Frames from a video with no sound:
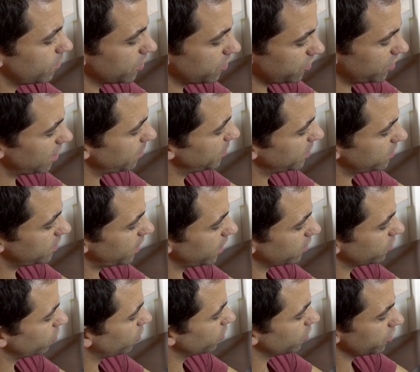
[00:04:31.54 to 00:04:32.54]
the same
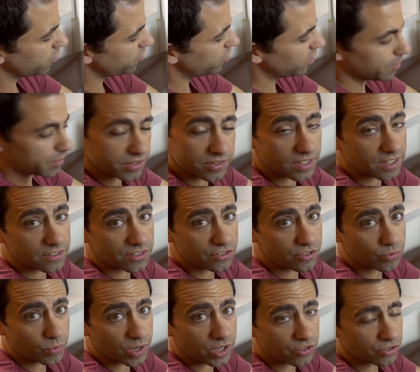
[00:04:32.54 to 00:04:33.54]
exact charger, same exact
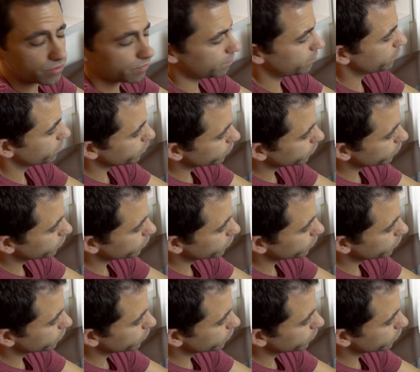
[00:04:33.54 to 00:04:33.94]
situation.